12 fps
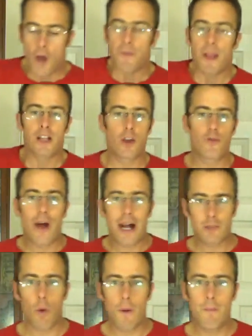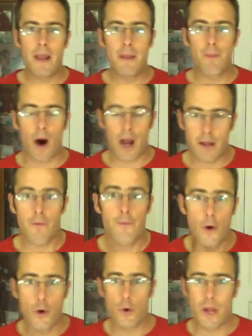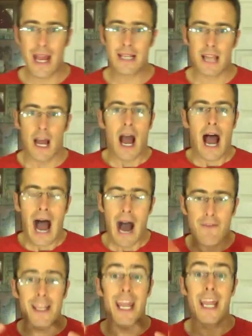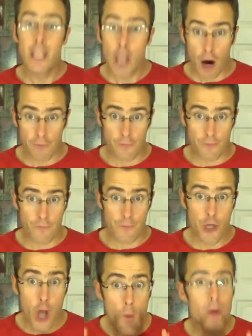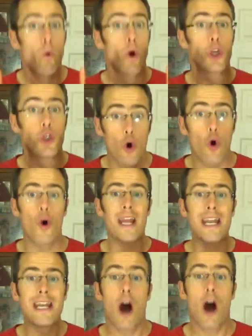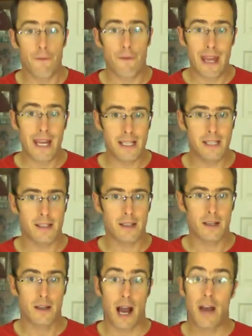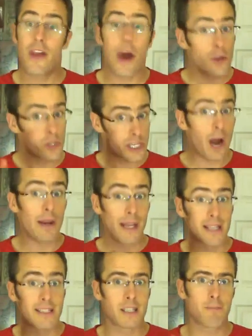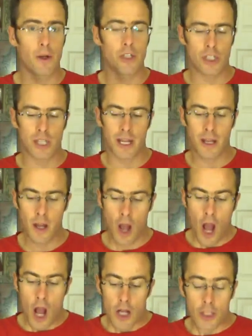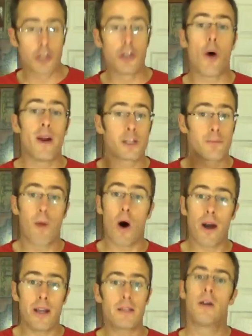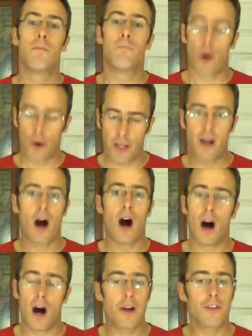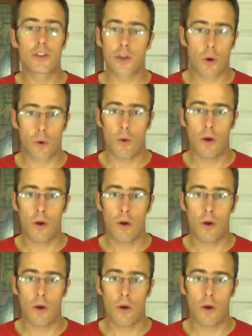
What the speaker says: so that's what we mean by food, is having enough, knowing what your enough is, and now you see how it links into budgeting, to nourish mind, body, heart, and soul.